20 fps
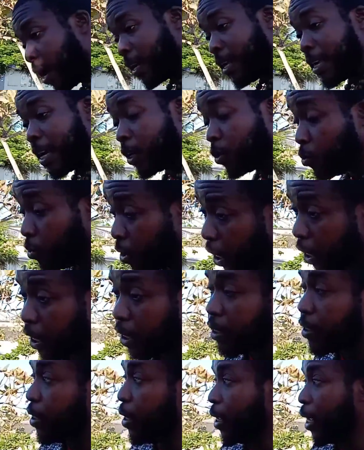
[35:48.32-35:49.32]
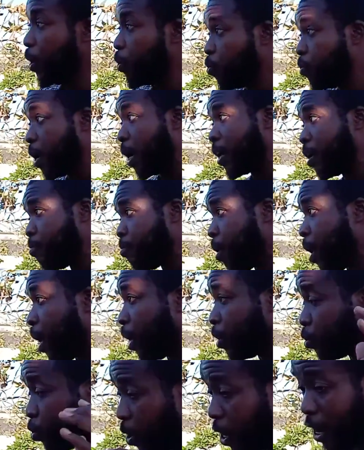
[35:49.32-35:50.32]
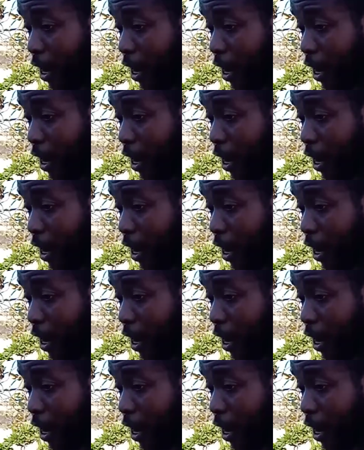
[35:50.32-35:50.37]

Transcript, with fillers: he ain't do nothing, he ain't do nothing, man, so he